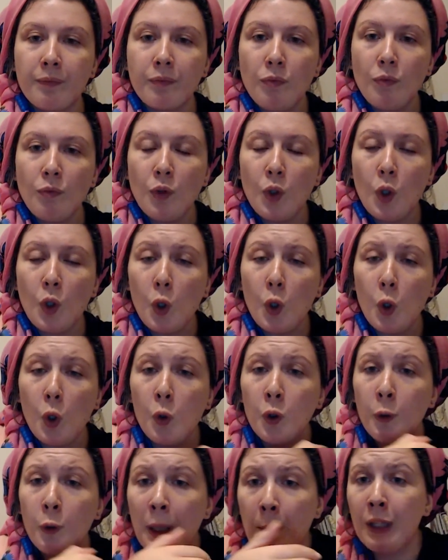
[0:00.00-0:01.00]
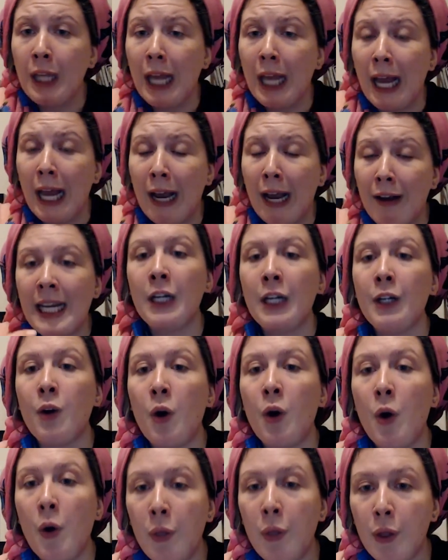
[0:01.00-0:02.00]
or the people that have taken on
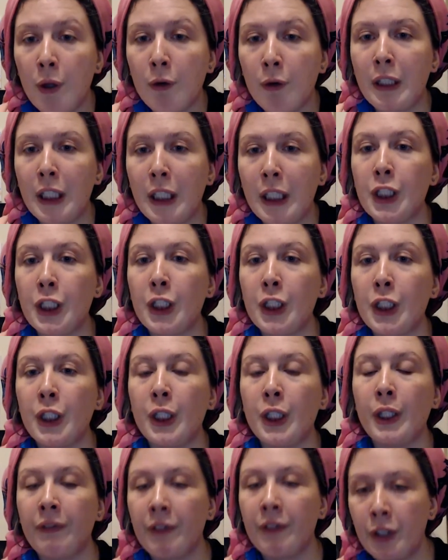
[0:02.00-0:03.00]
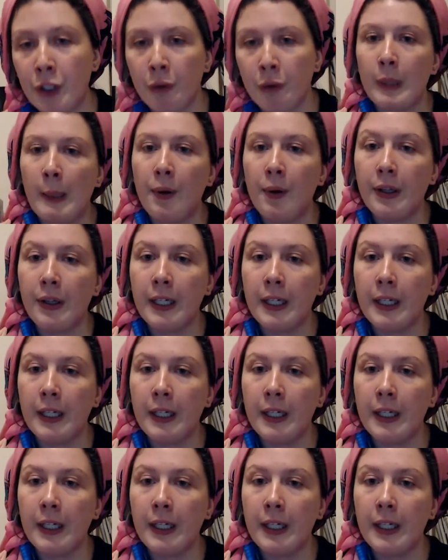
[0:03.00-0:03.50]
the religion of the chosen people.